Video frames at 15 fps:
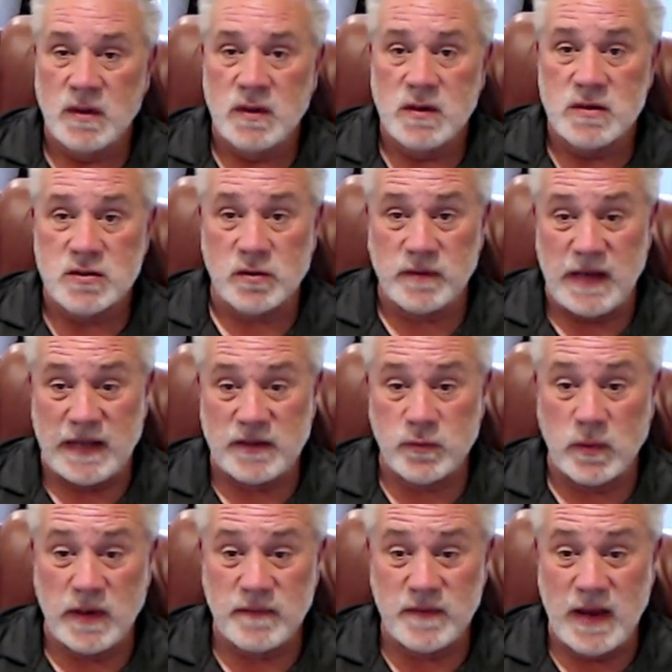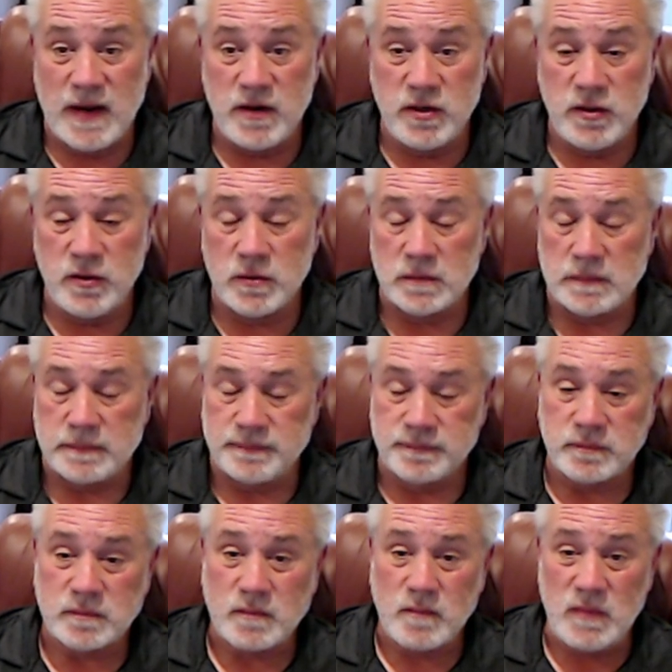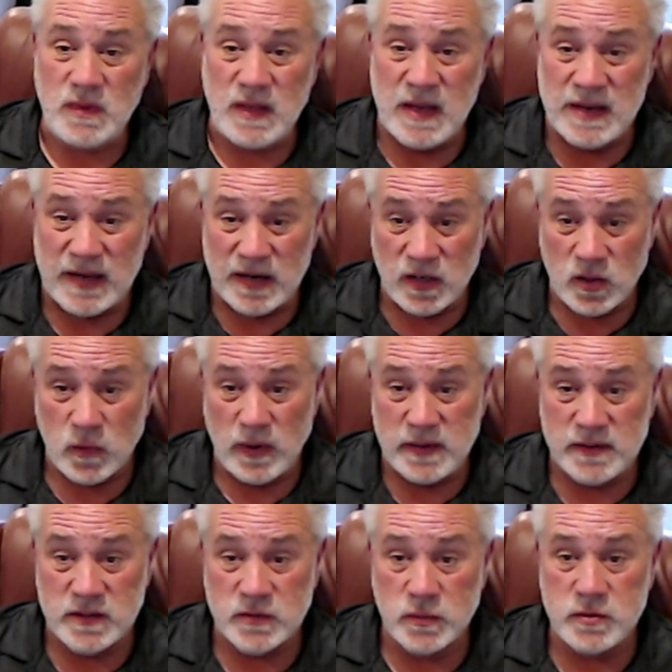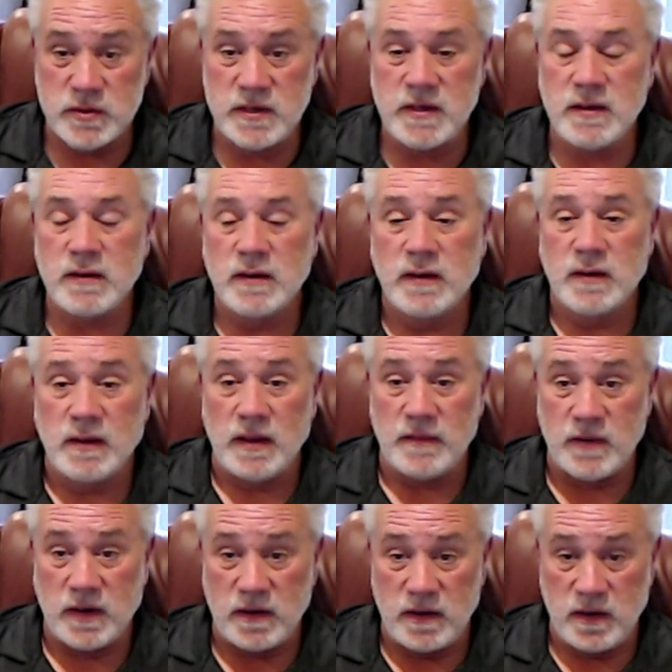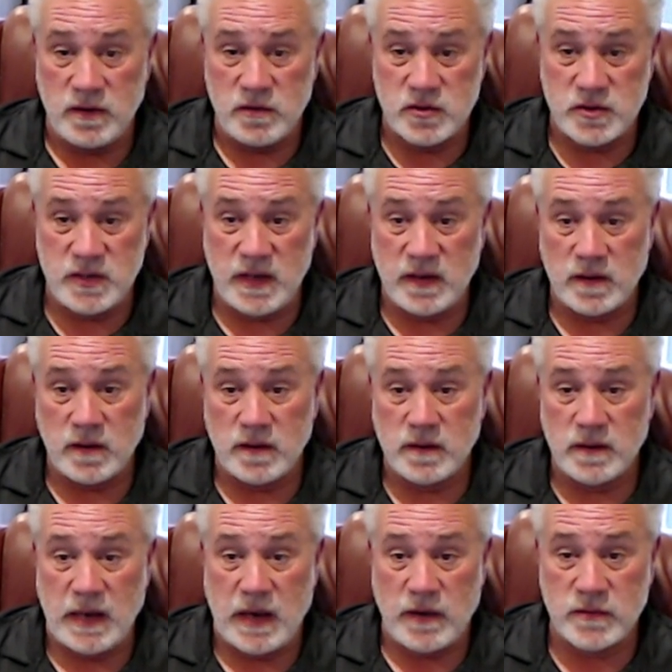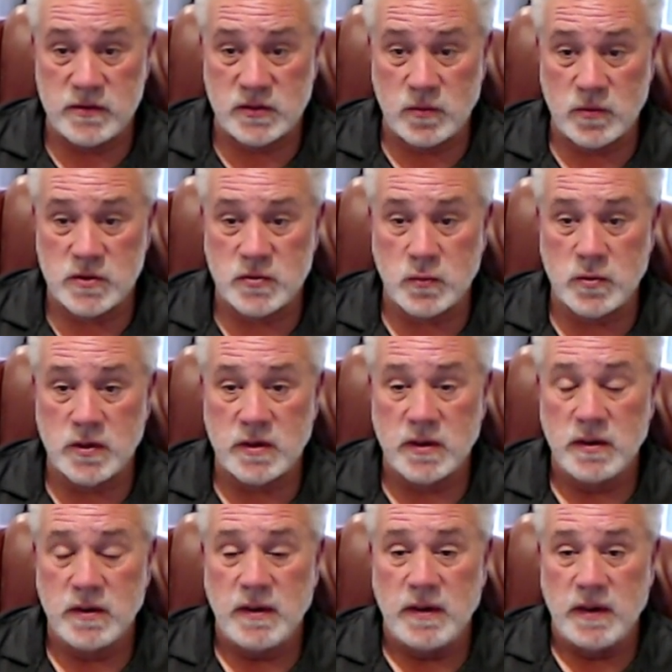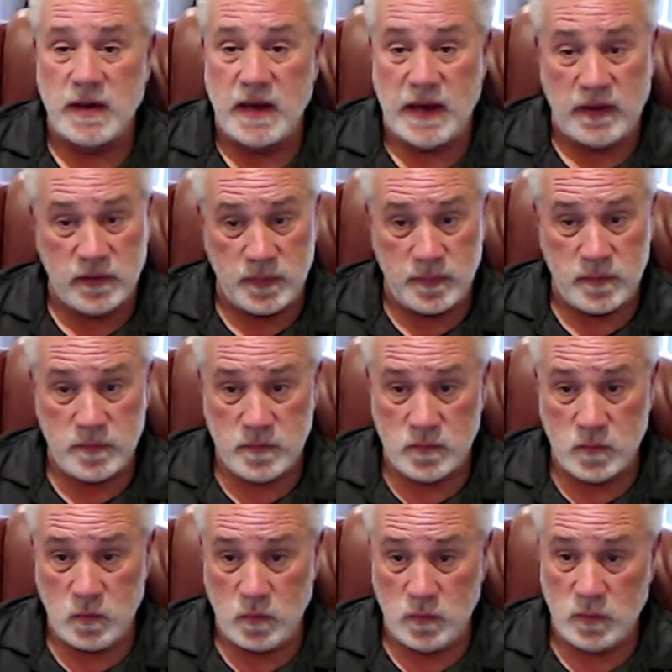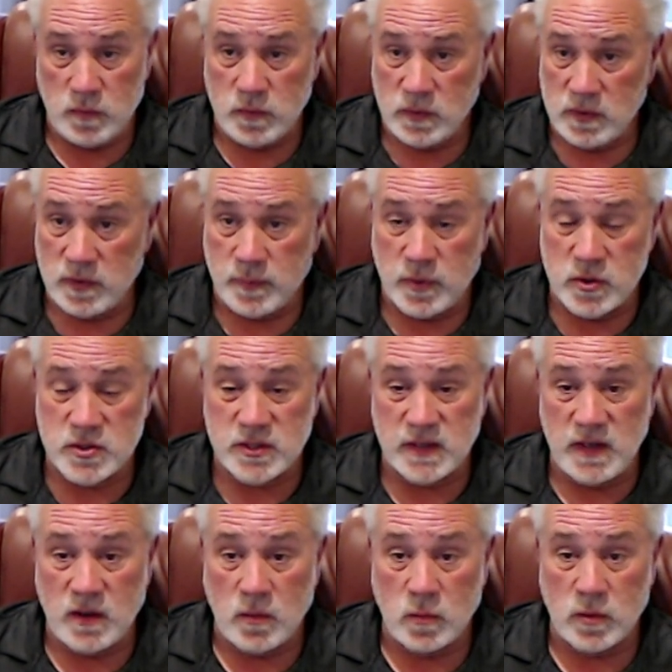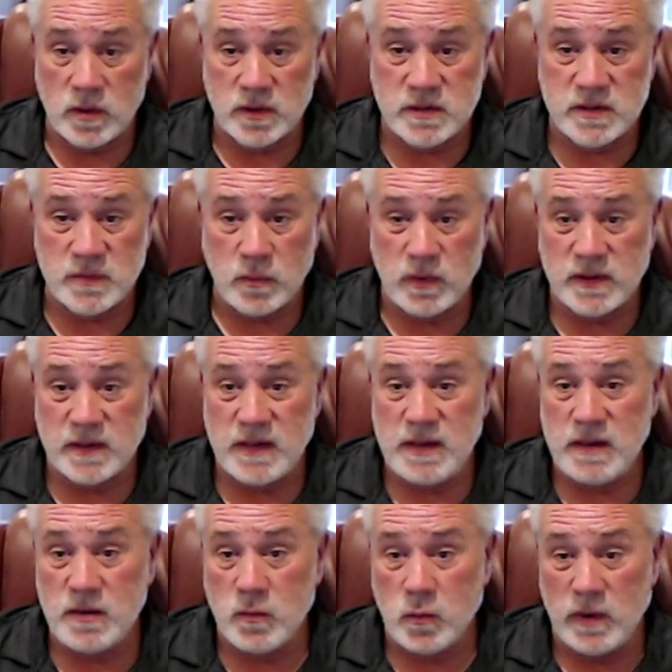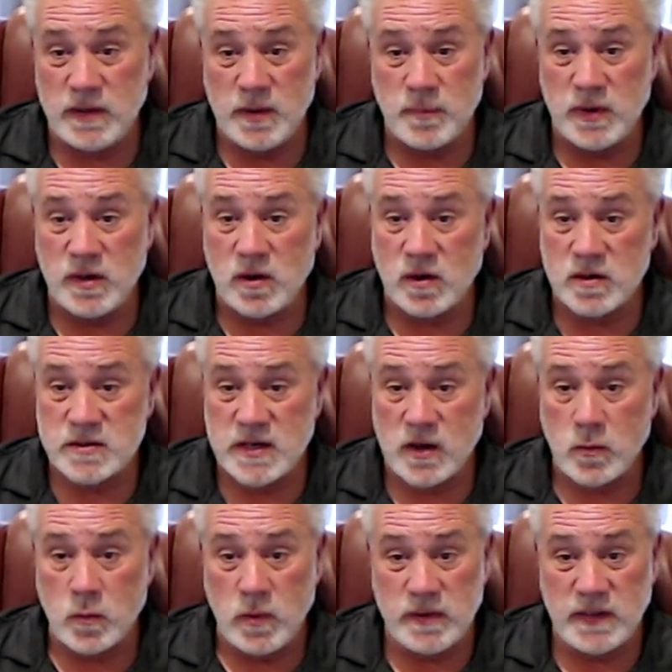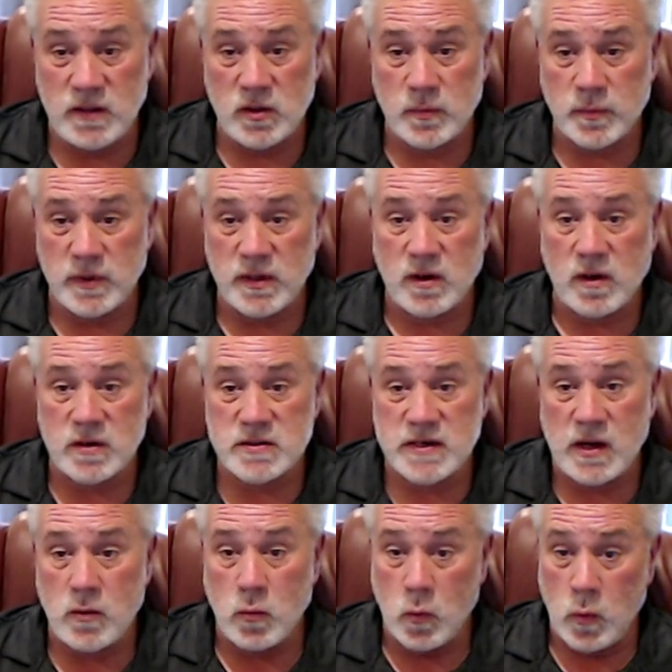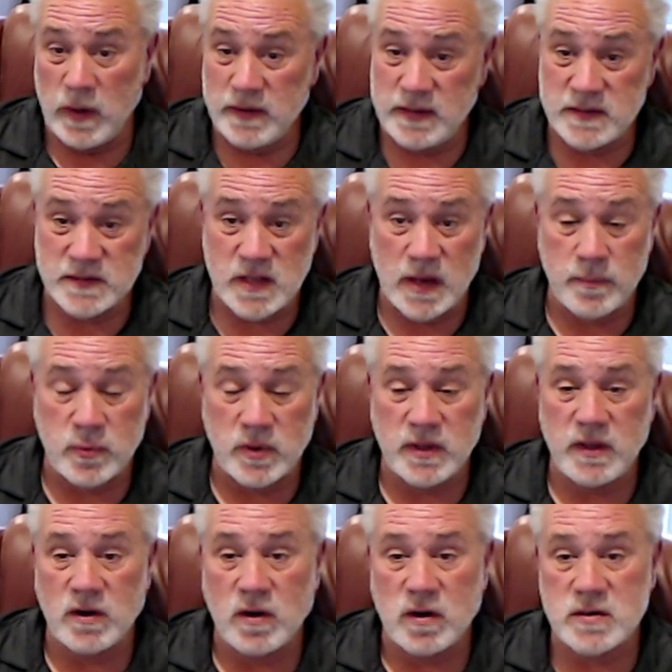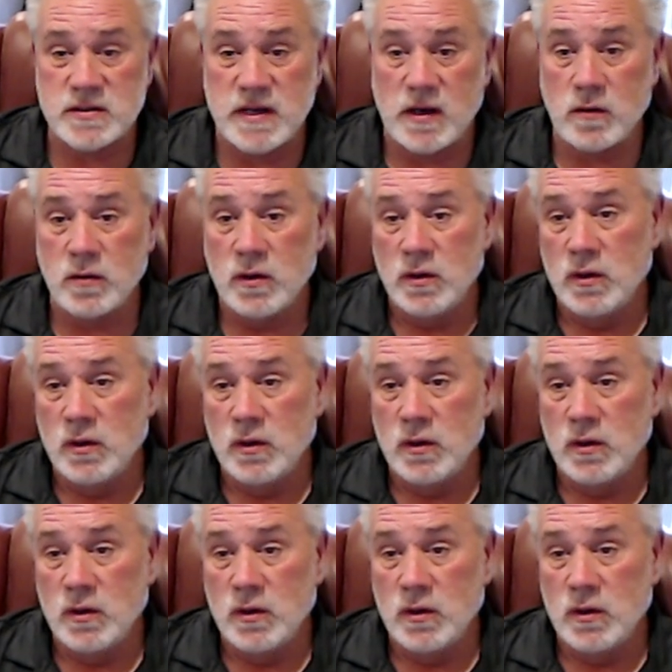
So that's what I've got to do. I got to create this routine. I've got to understand how the stores work how the the personnel works, what they when they bring carts out, when they don't bring carts out, when they stop bringing carts out,